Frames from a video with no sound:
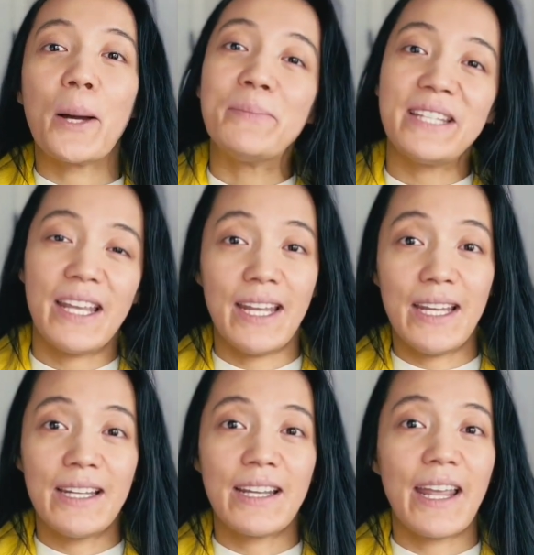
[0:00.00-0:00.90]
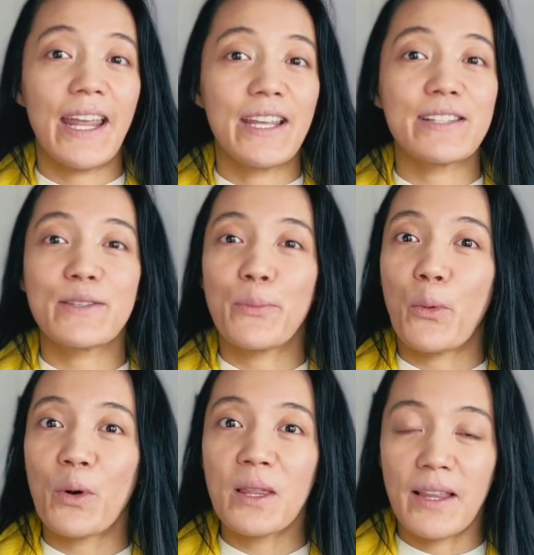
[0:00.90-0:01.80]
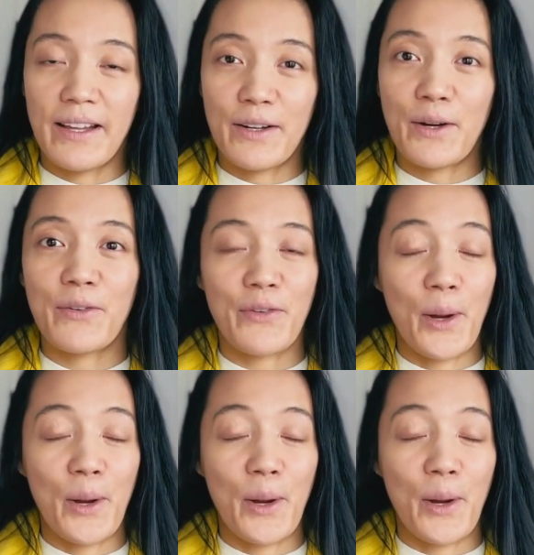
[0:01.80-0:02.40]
obtain a support letter